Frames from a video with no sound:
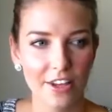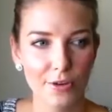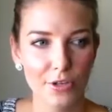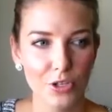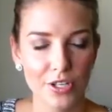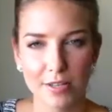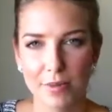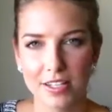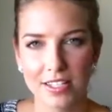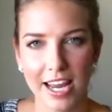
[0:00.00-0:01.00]
You enjoy some
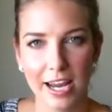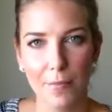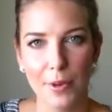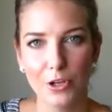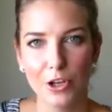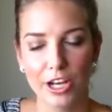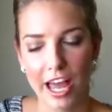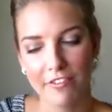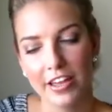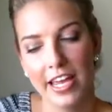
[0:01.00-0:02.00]
entertainment. You can
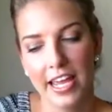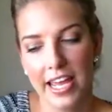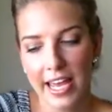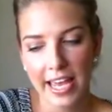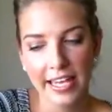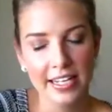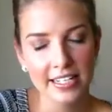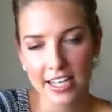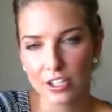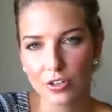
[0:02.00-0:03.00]
have henna
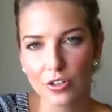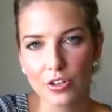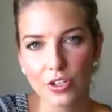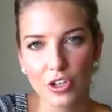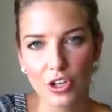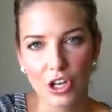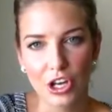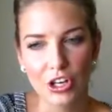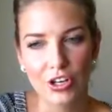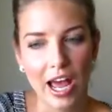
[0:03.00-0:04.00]
tattoos, you
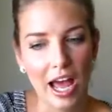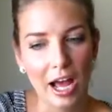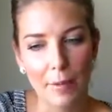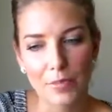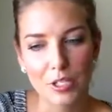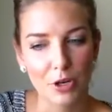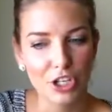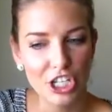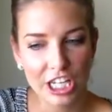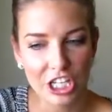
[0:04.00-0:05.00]
can smoke
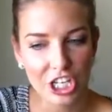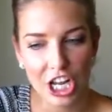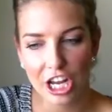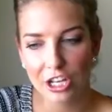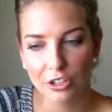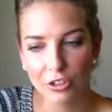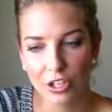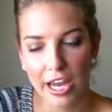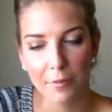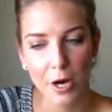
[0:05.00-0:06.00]
shisha, you
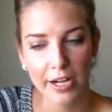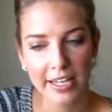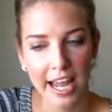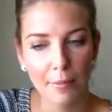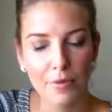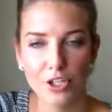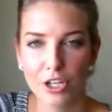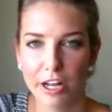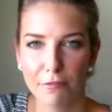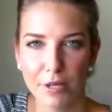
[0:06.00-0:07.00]
can ride camels, you
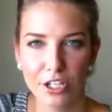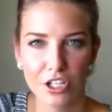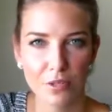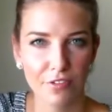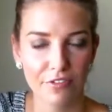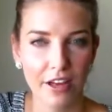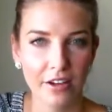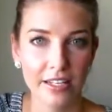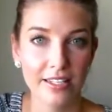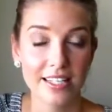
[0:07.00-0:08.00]
can have pictures with
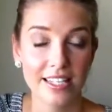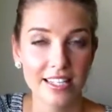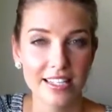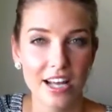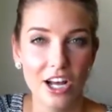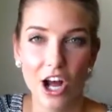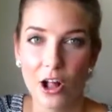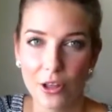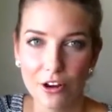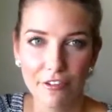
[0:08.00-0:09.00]
falcons. It's
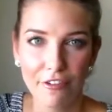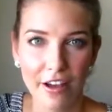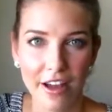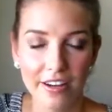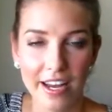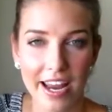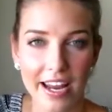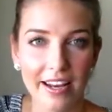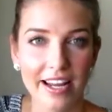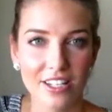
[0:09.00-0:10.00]
a lot of fun,
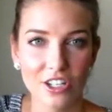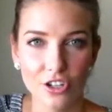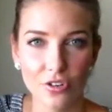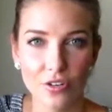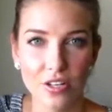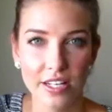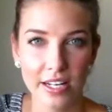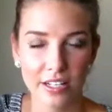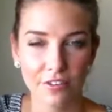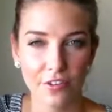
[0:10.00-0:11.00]
and as a tourist and
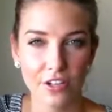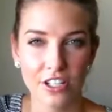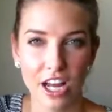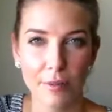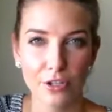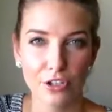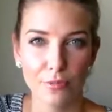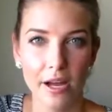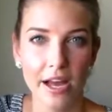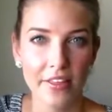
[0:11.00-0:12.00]
as a first timer to
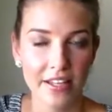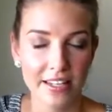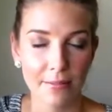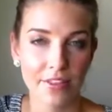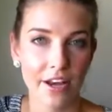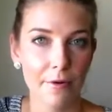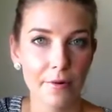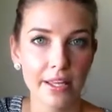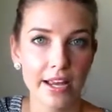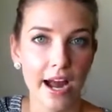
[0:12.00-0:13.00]
Dubai, that's something that I
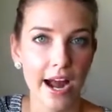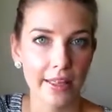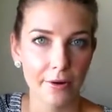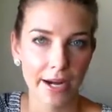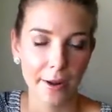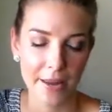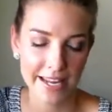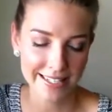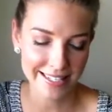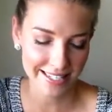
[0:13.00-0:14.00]
really highly
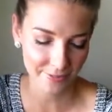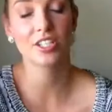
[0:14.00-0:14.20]
recommend.